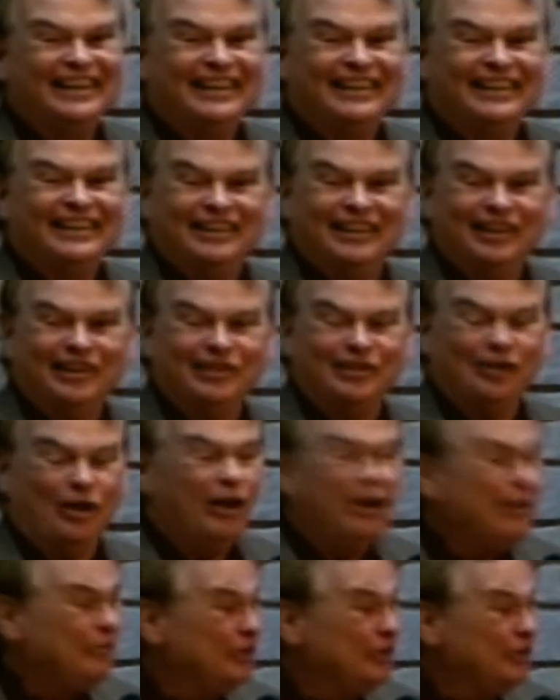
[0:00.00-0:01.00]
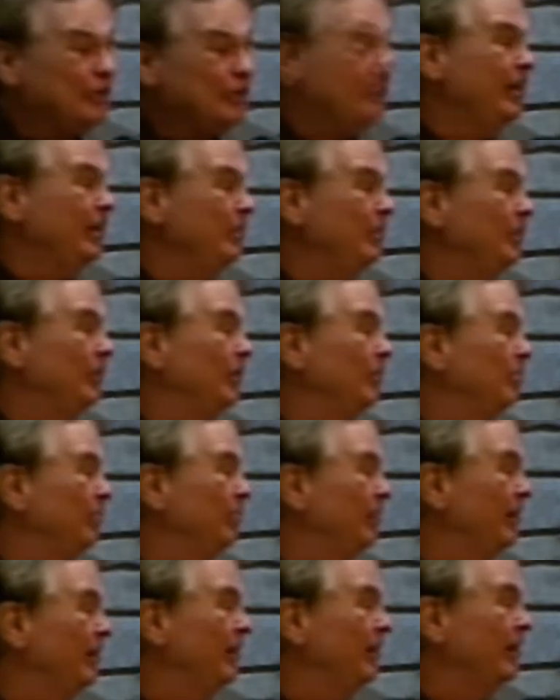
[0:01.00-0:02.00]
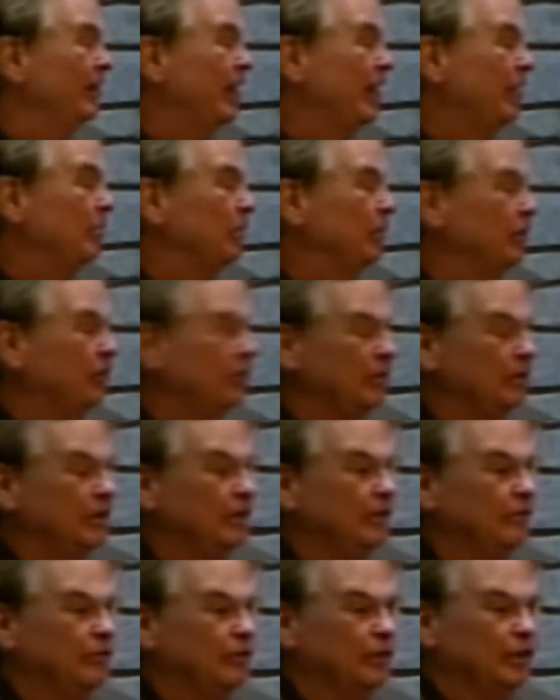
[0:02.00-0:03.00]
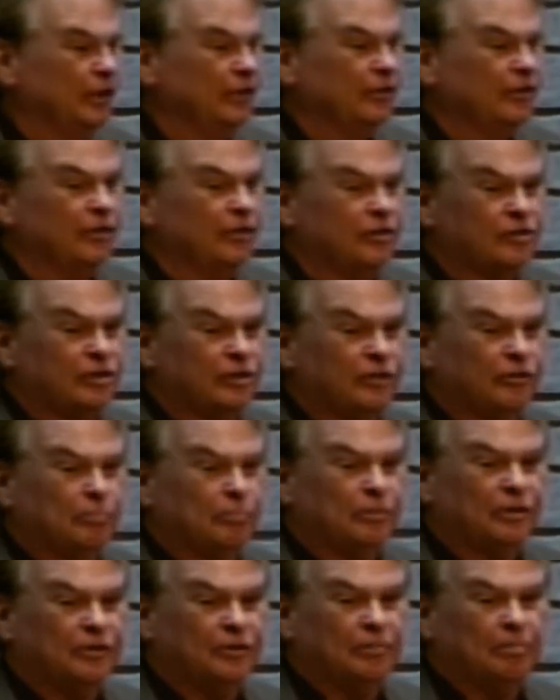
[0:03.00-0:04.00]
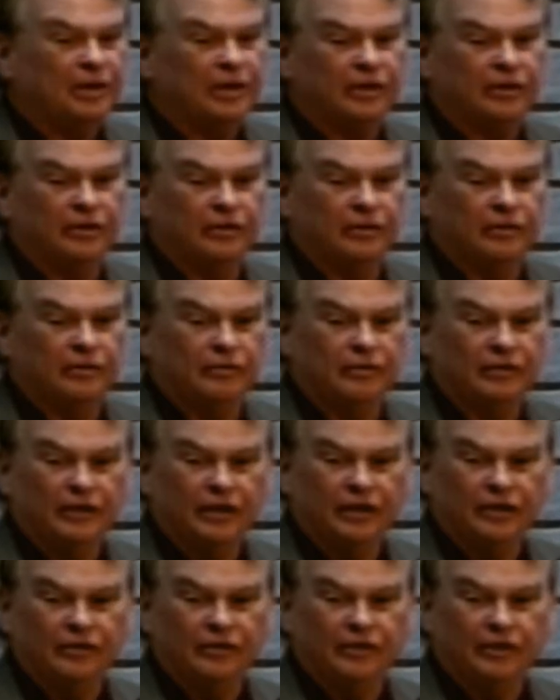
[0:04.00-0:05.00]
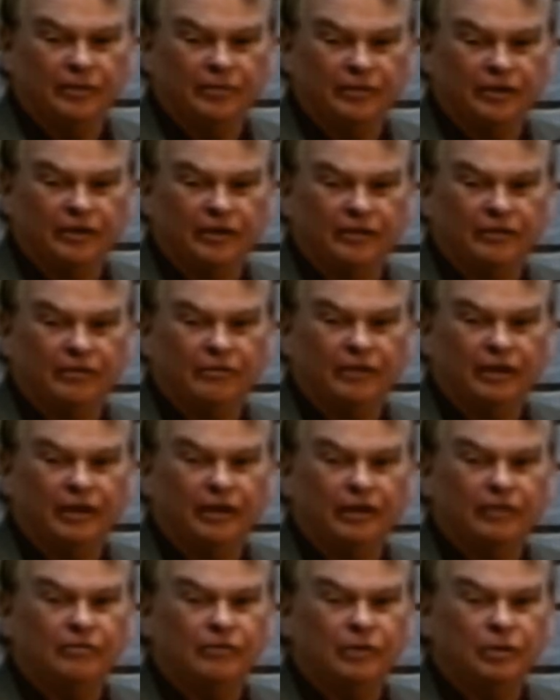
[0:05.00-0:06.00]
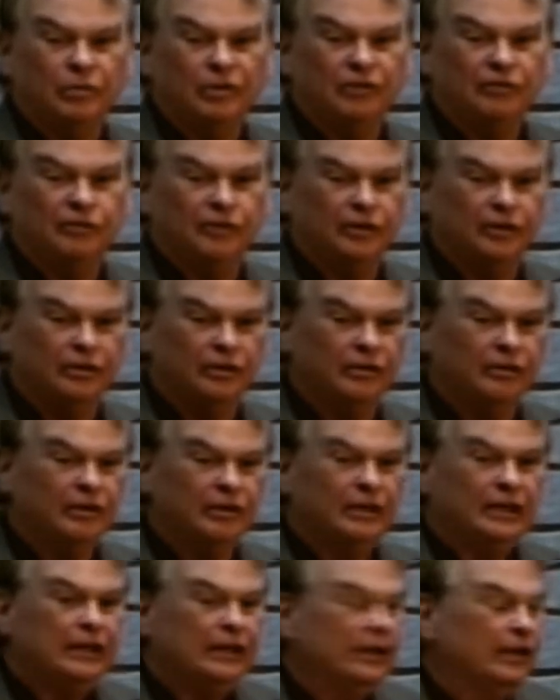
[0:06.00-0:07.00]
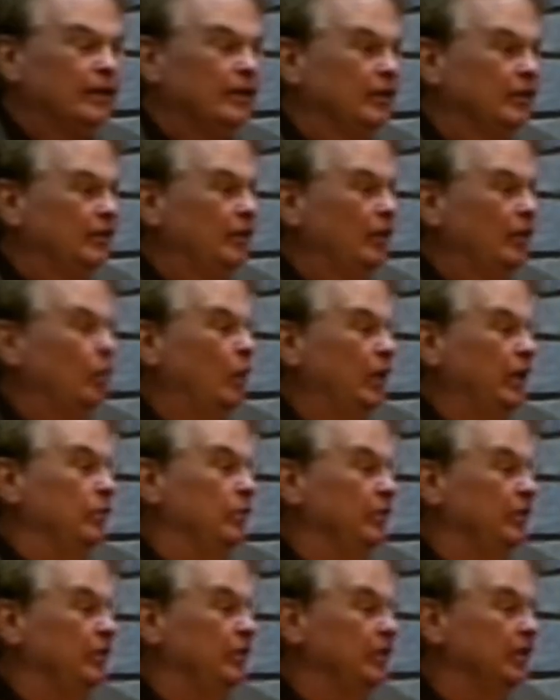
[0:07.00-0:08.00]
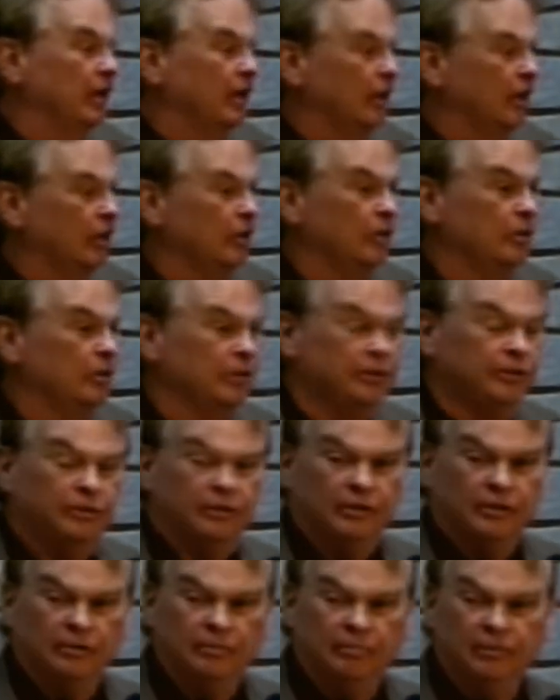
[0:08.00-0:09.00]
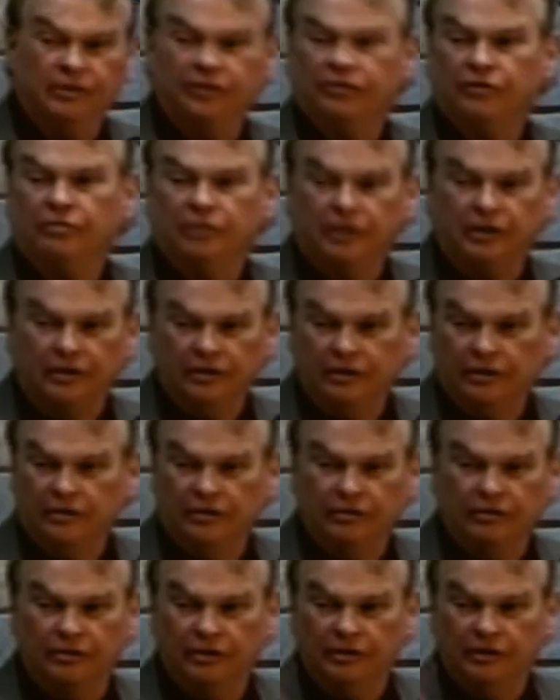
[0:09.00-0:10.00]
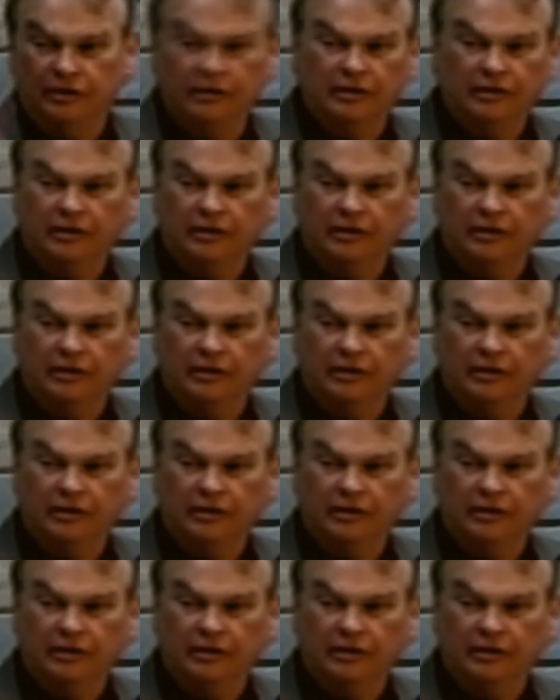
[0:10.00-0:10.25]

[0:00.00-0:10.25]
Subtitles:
that's oftentimes an opportunity for us to shift perspective on something, right? When we feel some way we've been harmed or mistreated or